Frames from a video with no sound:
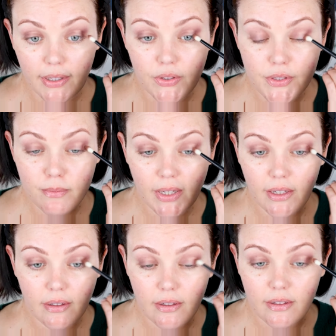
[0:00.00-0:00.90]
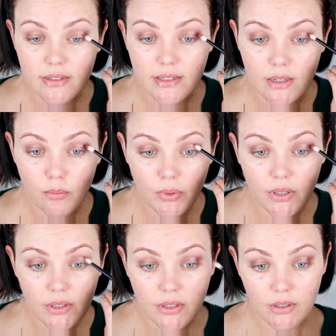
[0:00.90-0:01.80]
I used my zip
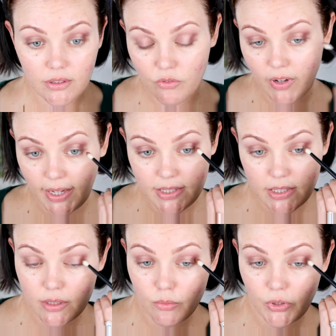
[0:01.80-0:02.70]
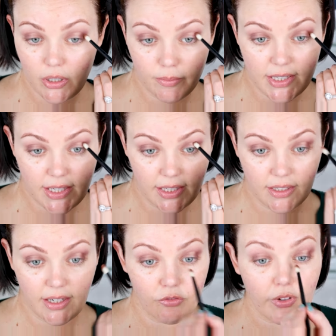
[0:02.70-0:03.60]
device this morning on my
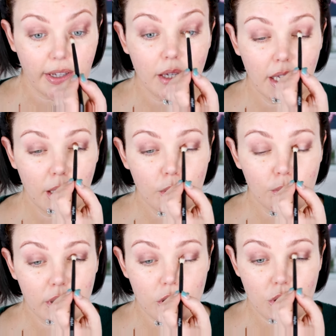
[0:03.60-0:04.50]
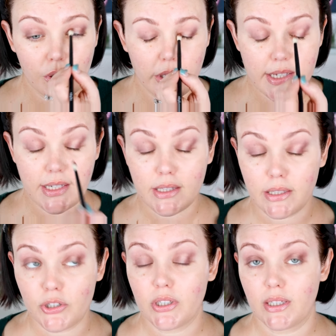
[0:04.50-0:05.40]
skin. I've like been so lazy. I
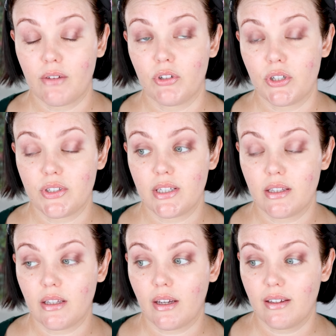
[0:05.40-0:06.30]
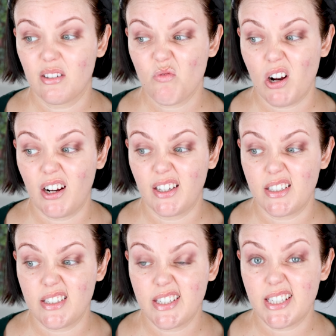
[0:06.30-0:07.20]
literally haven't used it in like, I
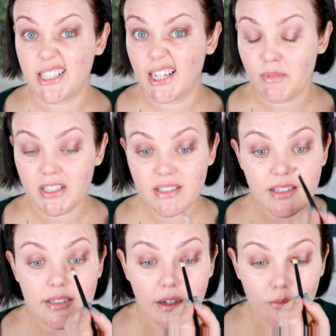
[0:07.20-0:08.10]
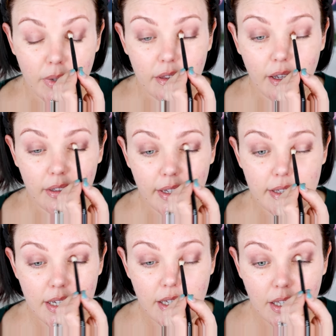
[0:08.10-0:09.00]
reckon 6 to 8 months because I've been that
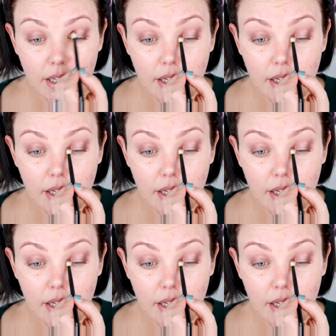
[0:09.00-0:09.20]
lazy